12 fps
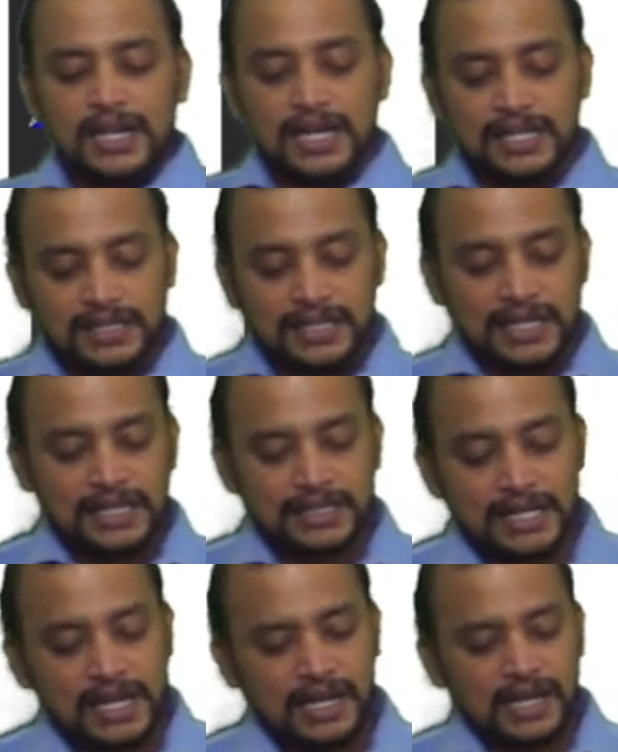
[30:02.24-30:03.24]

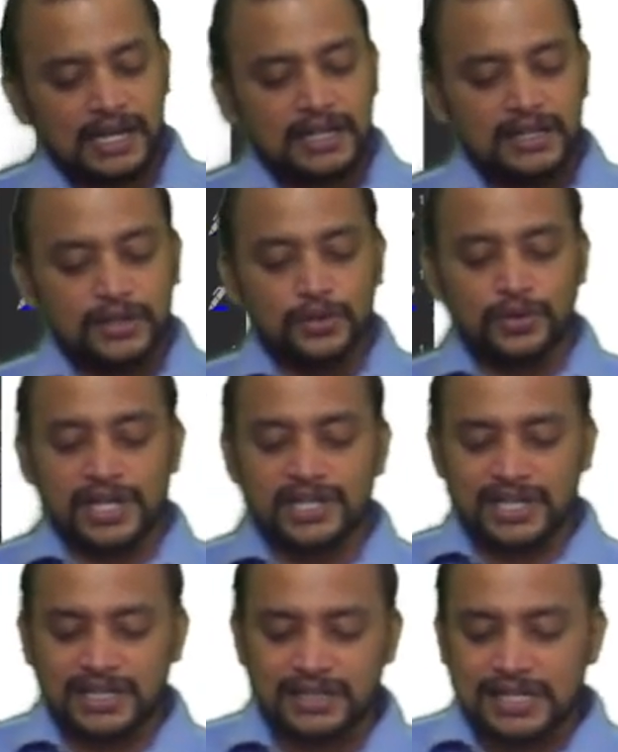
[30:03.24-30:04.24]
SGST,
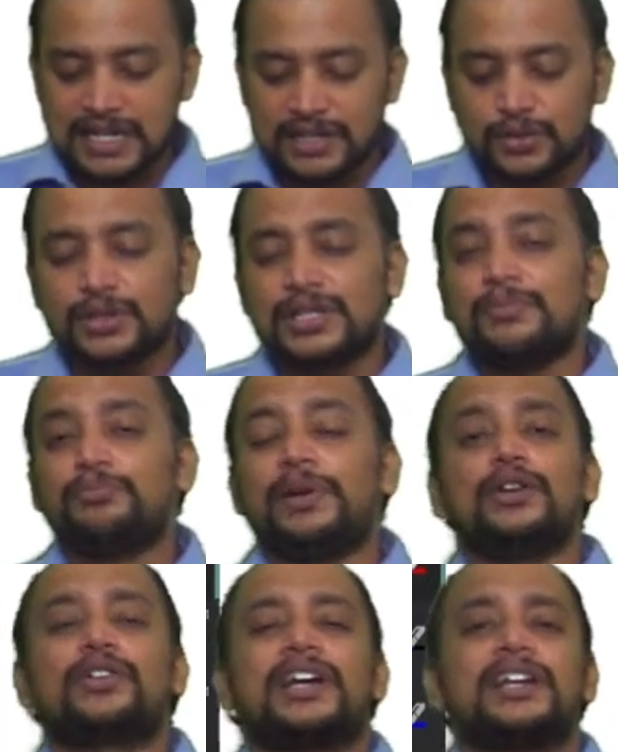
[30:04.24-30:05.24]
UTGST. So simply
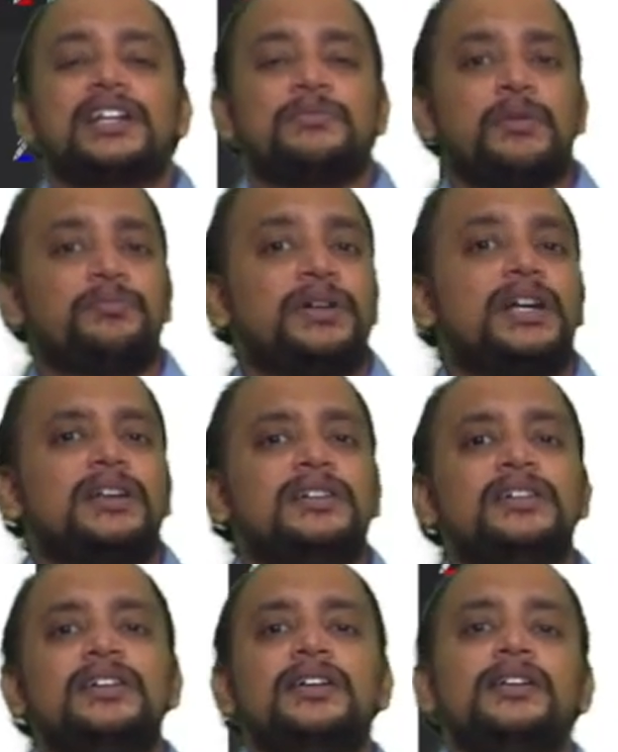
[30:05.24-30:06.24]
you can remember
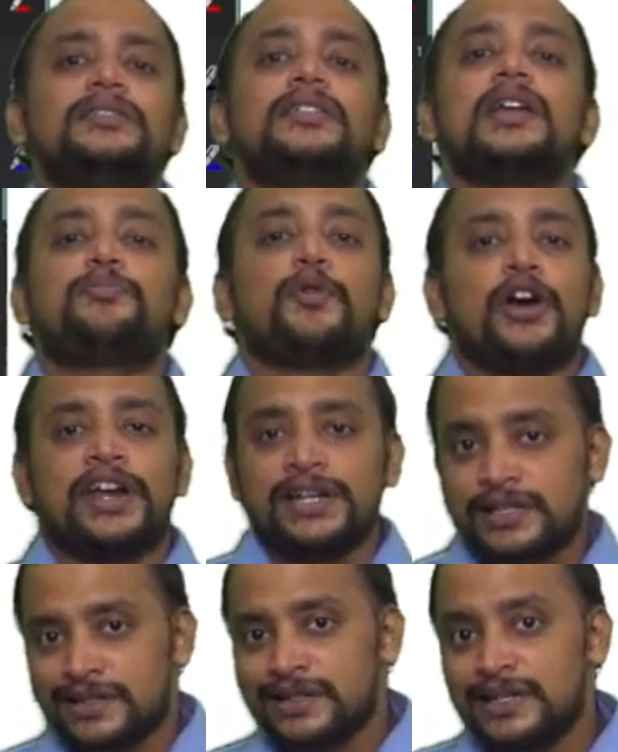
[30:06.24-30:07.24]
three
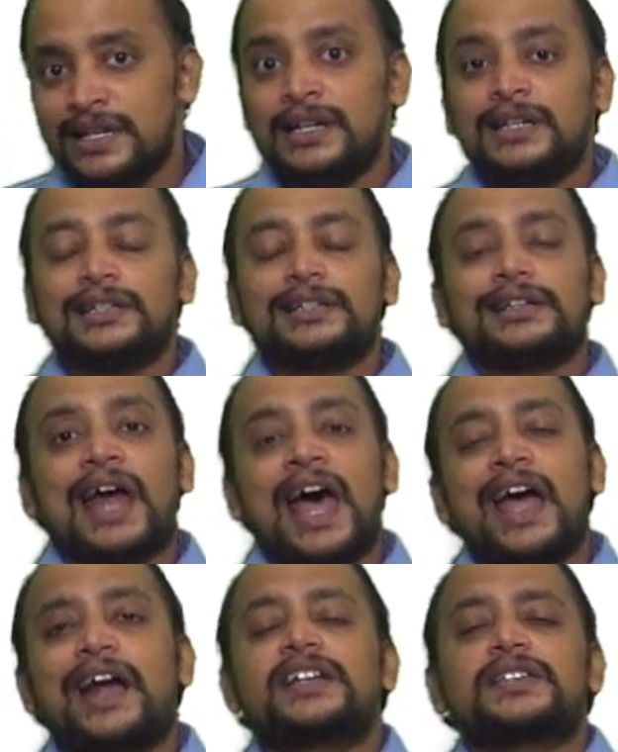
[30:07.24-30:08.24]
points:
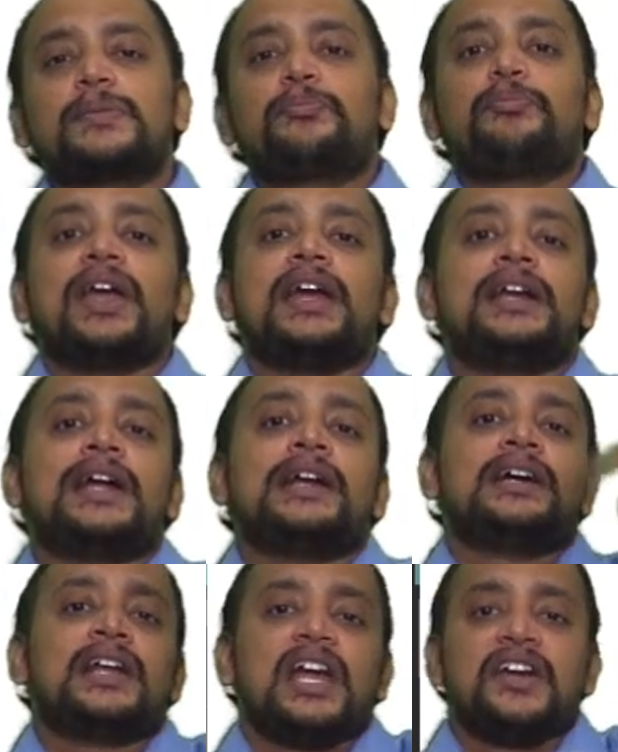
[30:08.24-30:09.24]
tax paid
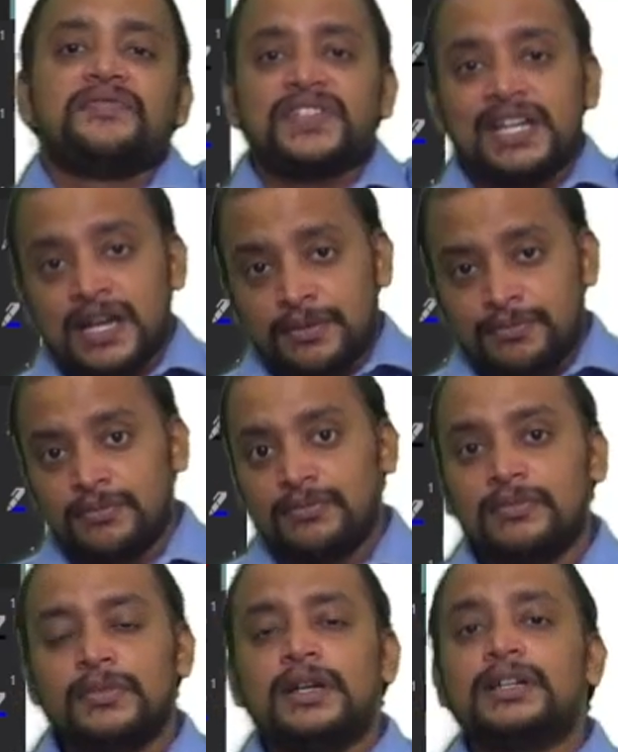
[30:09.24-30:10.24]
under FCM,
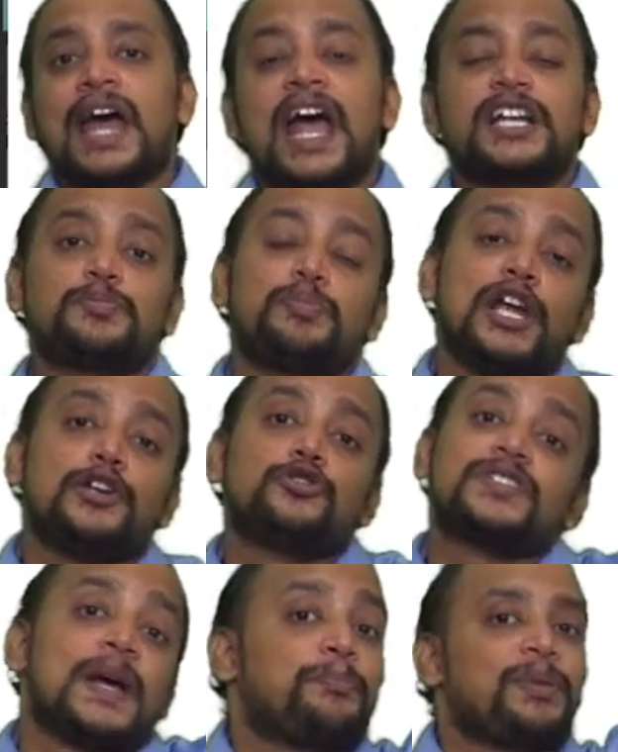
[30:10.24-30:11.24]
tax paid to
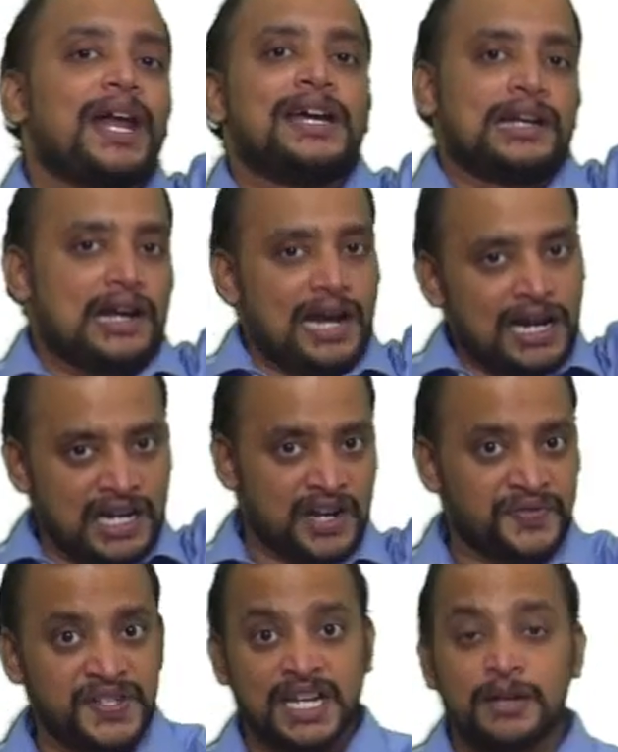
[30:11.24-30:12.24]
supplier under
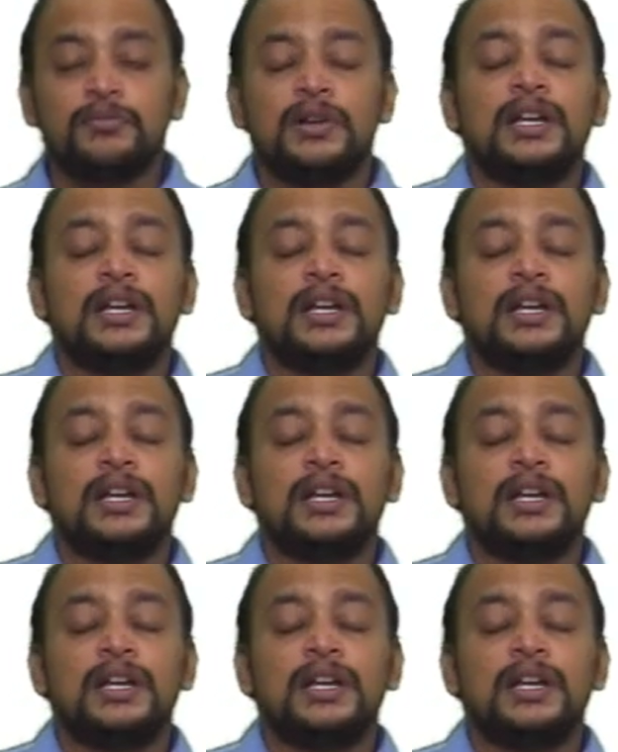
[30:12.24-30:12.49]
FCM,